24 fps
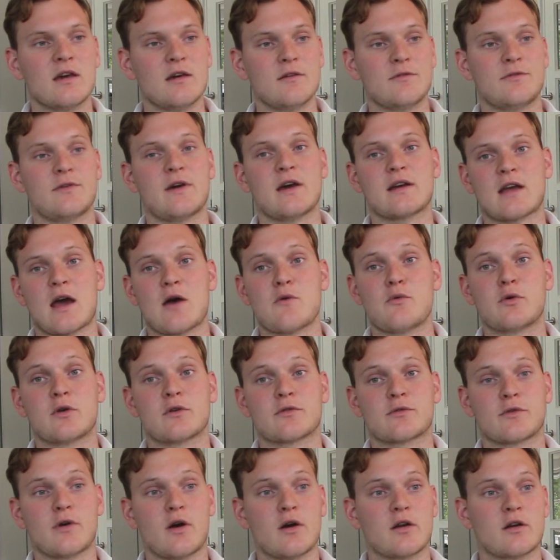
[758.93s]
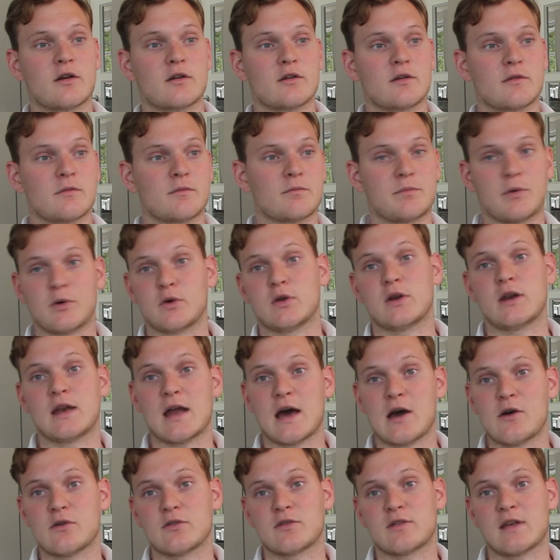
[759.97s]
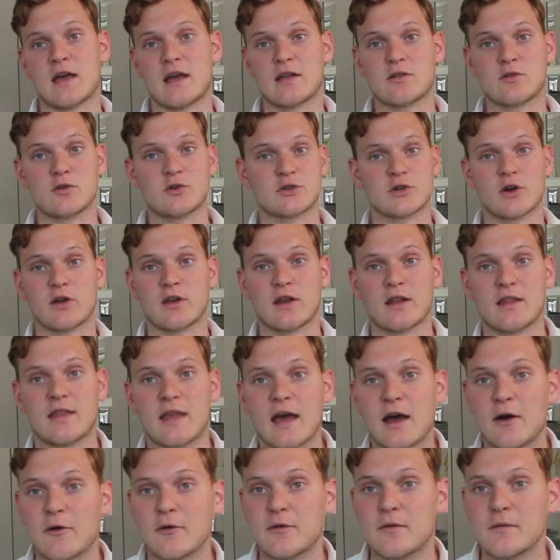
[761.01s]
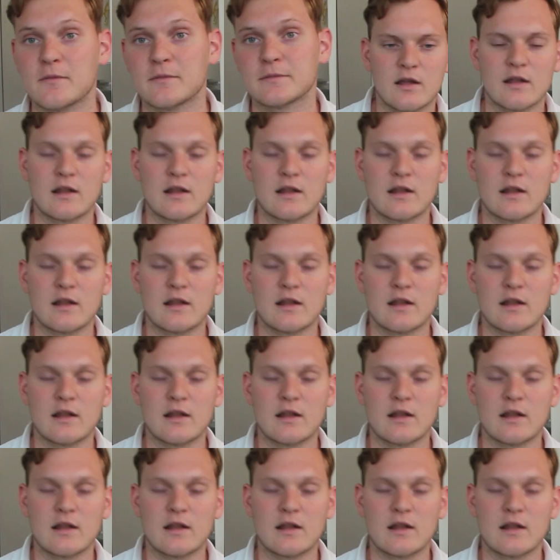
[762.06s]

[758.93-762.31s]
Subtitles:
In fact, I would have rather build it out than to shut it down.